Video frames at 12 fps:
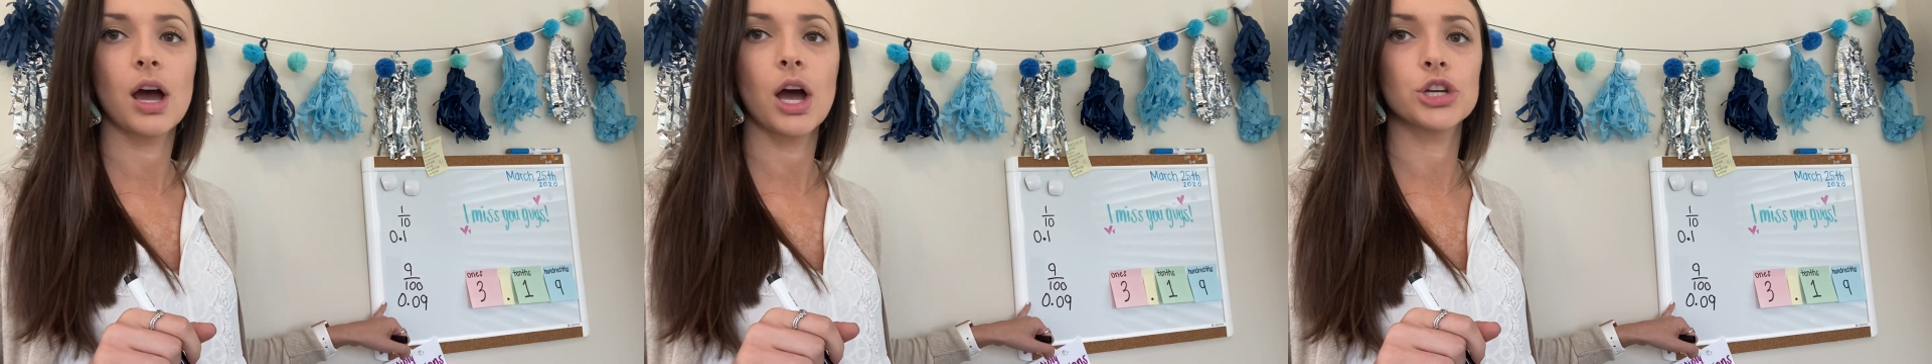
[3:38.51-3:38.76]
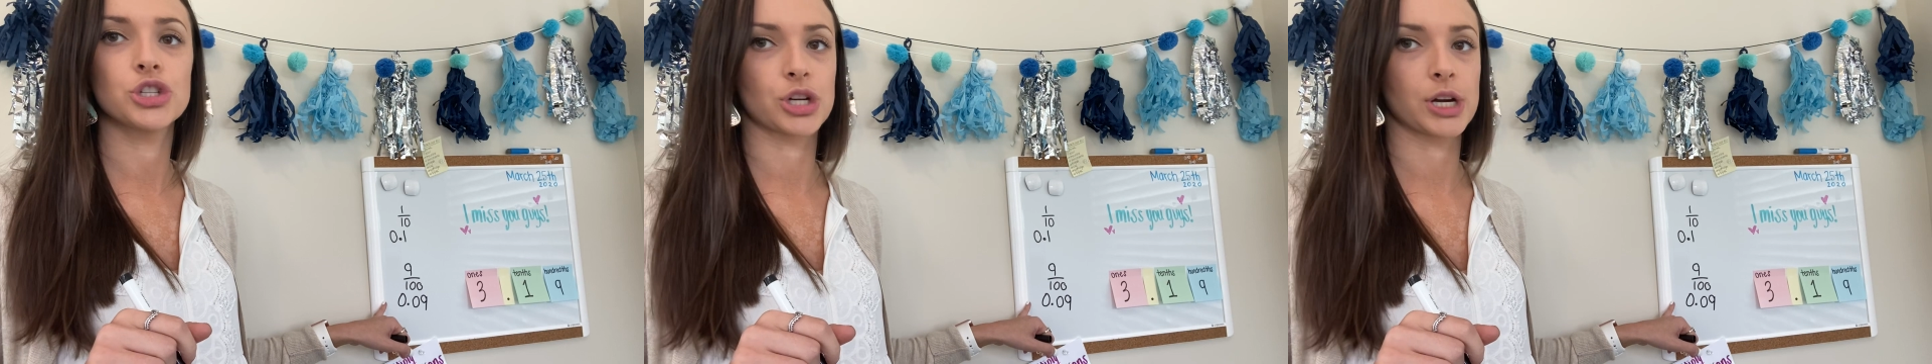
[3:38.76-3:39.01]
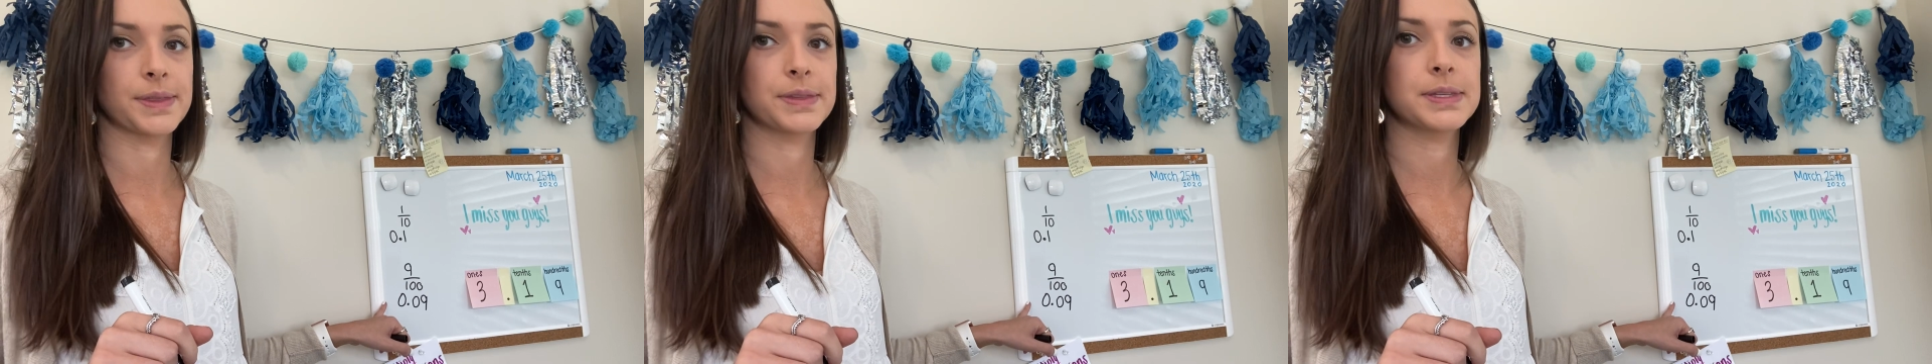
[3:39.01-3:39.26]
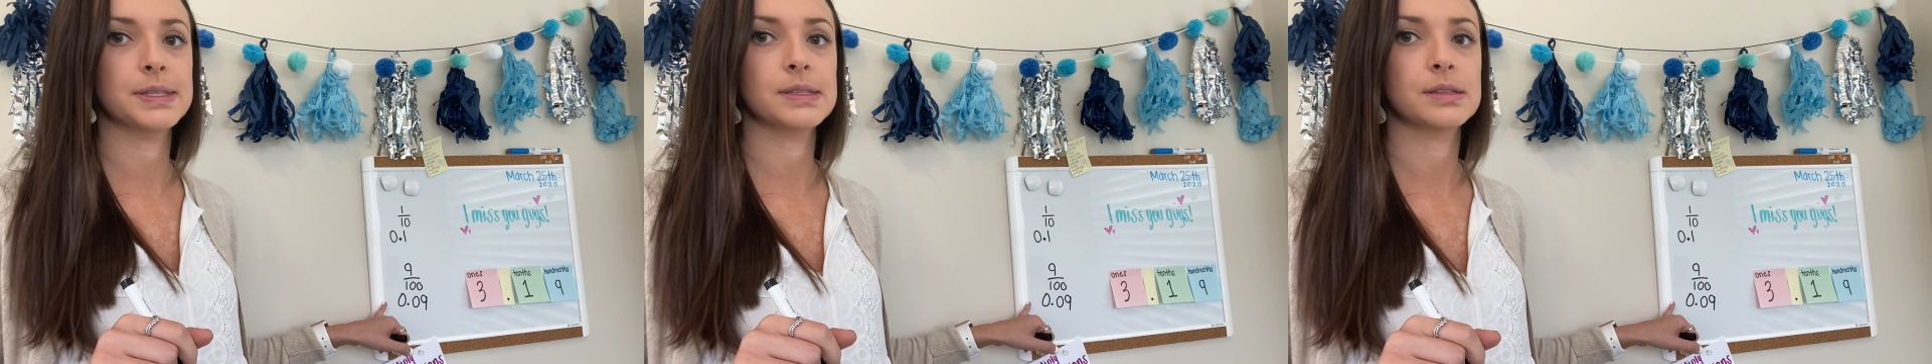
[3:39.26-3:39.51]

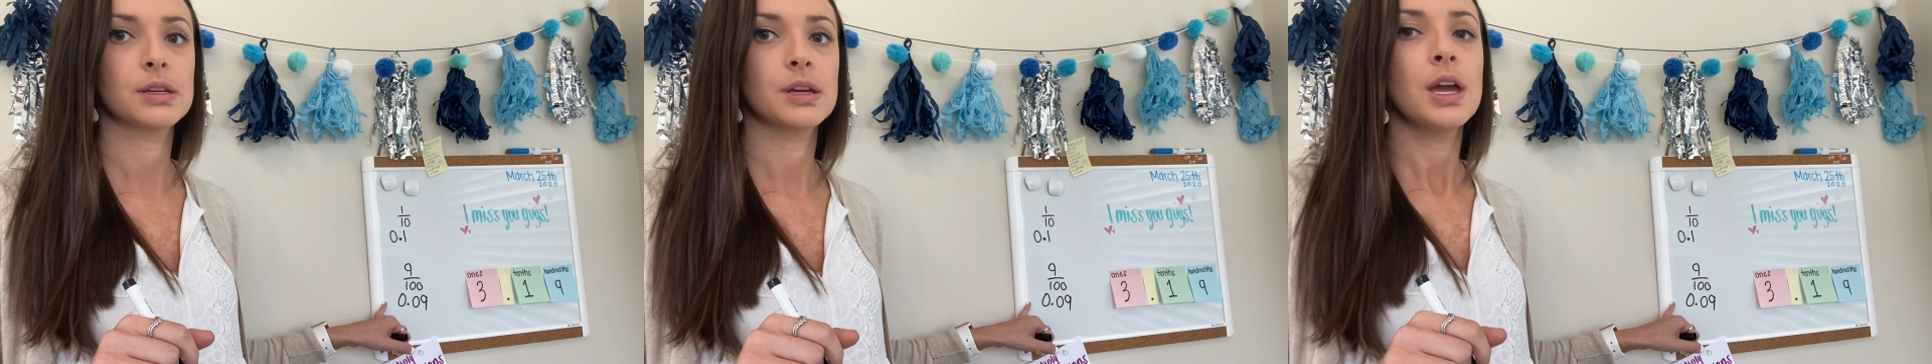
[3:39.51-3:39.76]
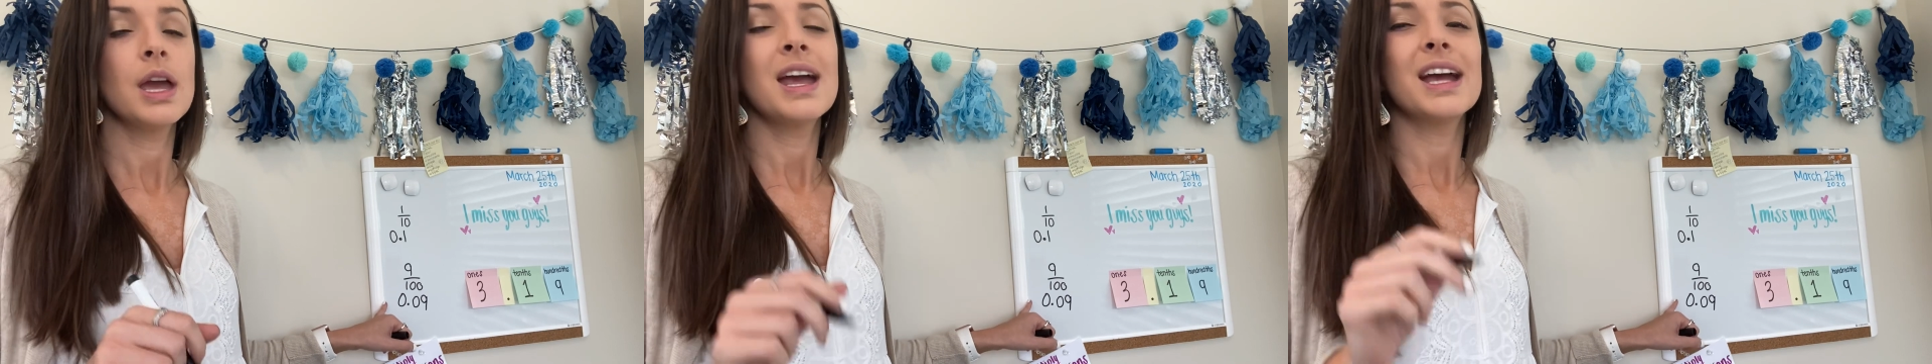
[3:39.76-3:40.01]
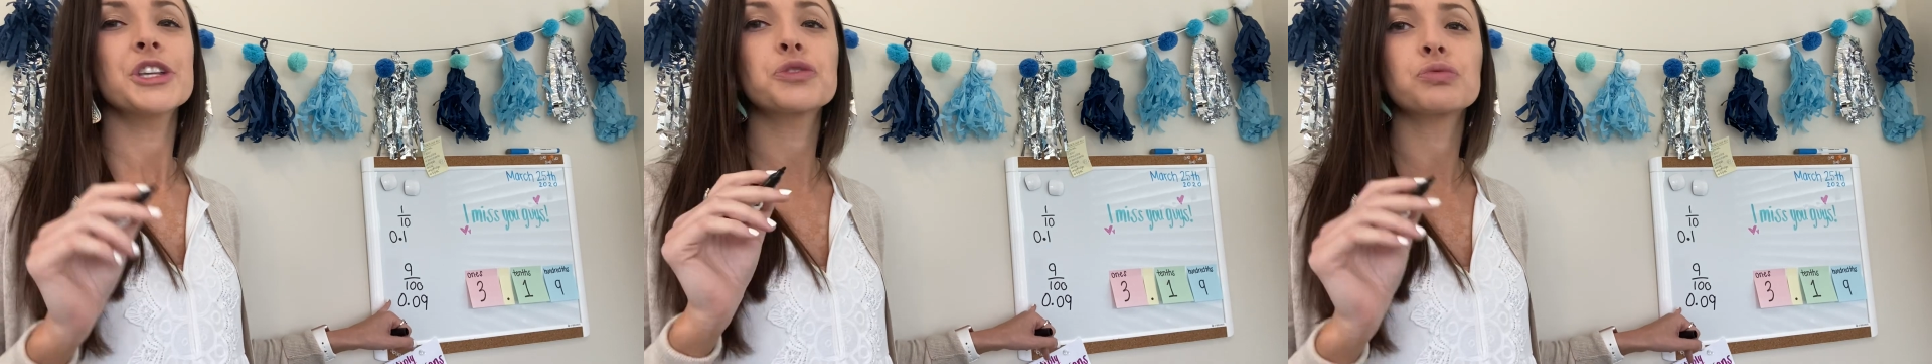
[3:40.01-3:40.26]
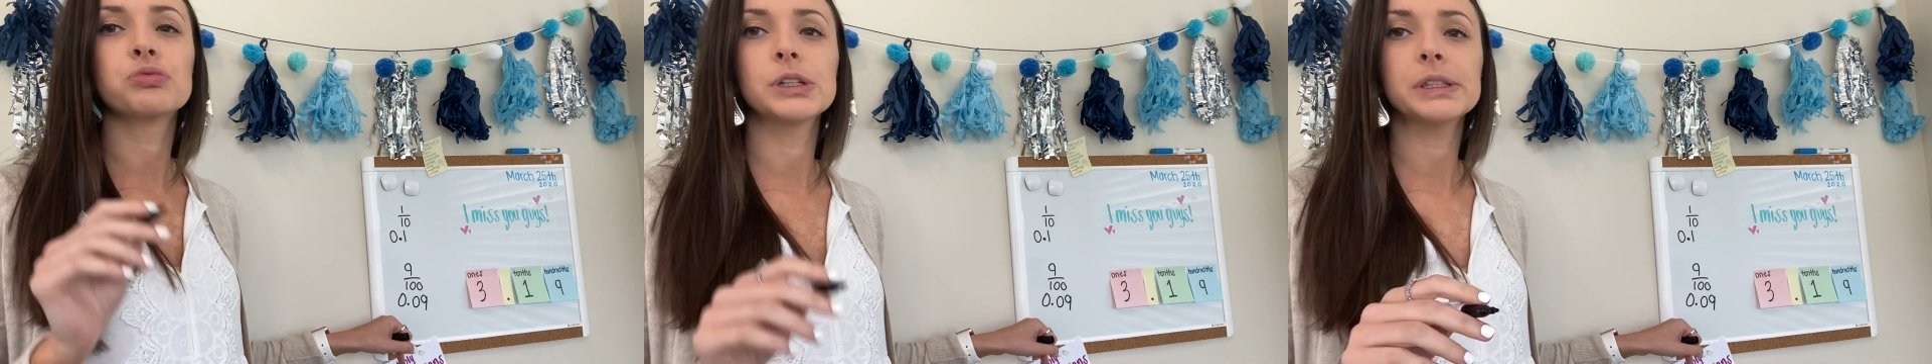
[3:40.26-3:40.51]
hundredths. It's
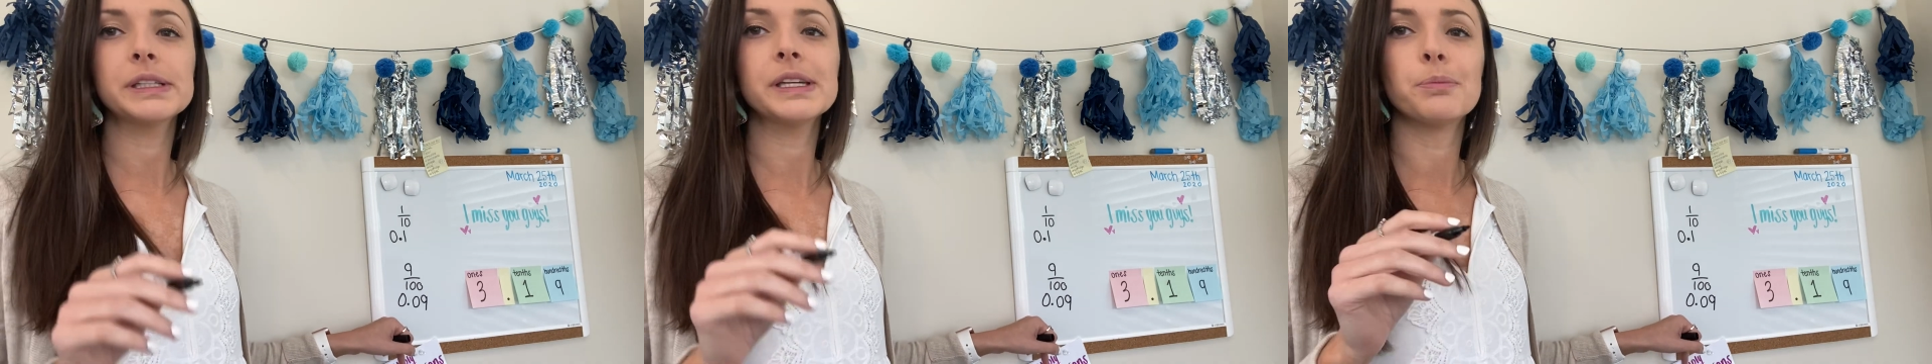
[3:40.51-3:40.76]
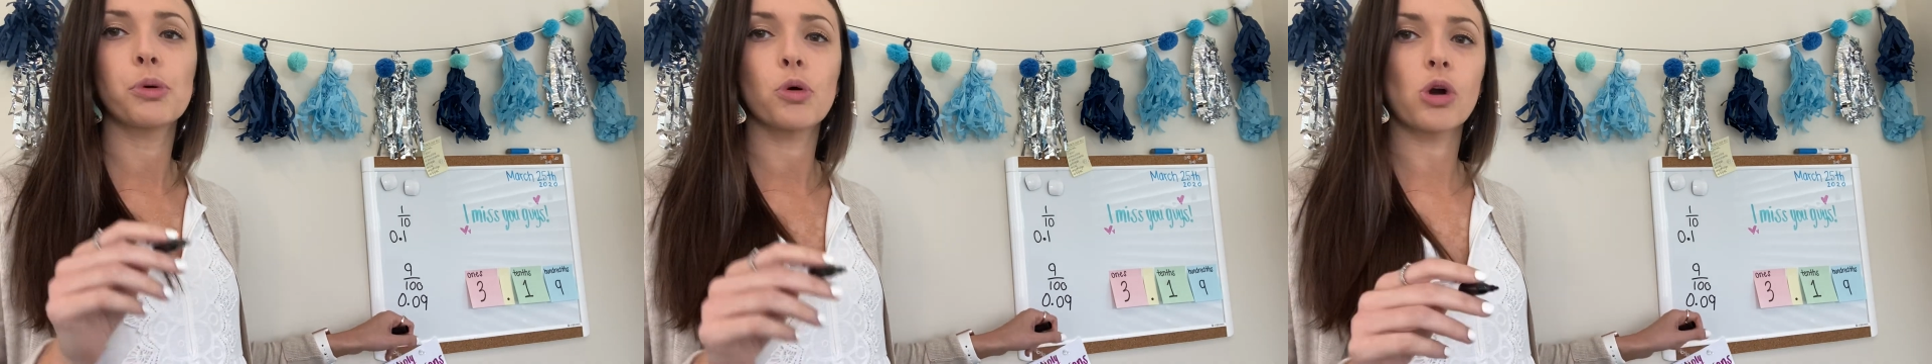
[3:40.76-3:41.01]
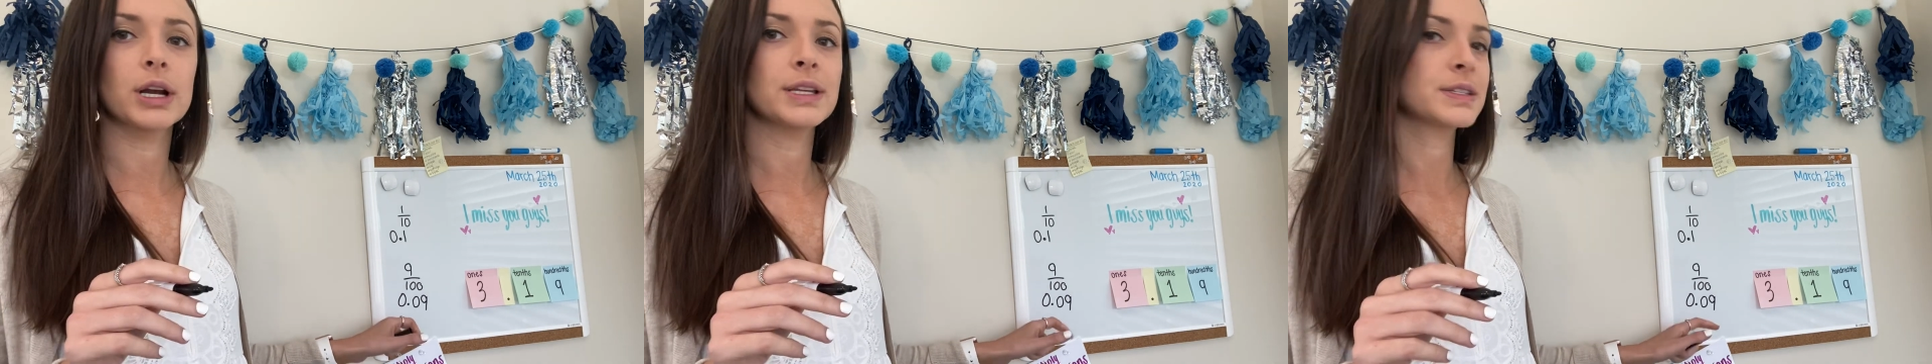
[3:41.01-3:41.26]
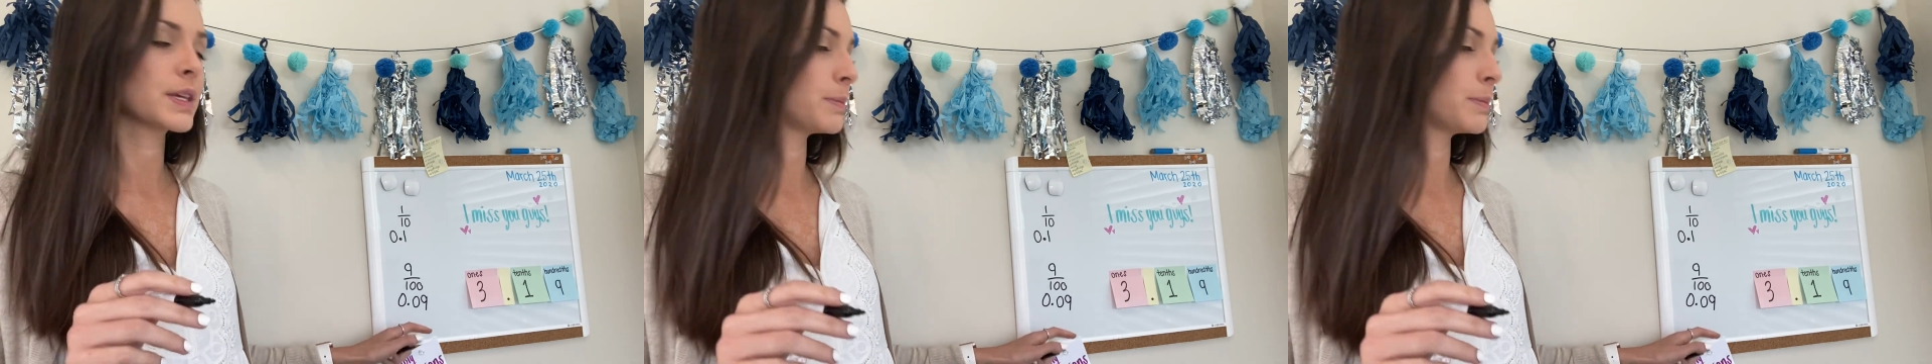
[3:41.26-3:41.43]
really important to